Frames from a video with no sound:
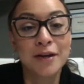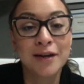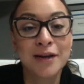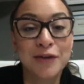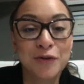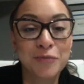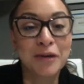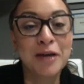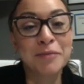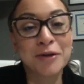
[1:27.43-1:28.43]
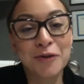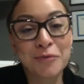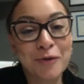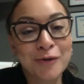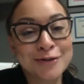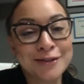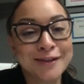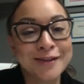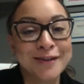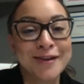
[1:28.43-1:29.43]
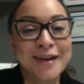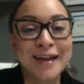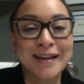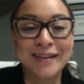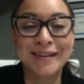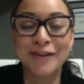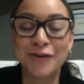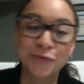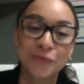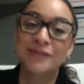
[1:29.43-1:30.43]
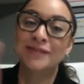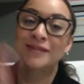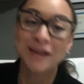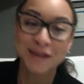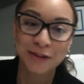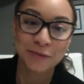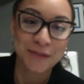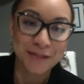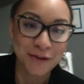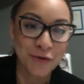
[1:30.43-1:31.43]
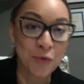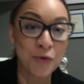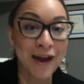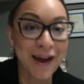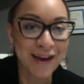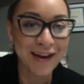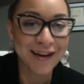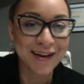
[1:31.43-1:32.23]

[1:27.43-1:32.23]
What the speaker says: either blame the other person and you telling them that they're okay.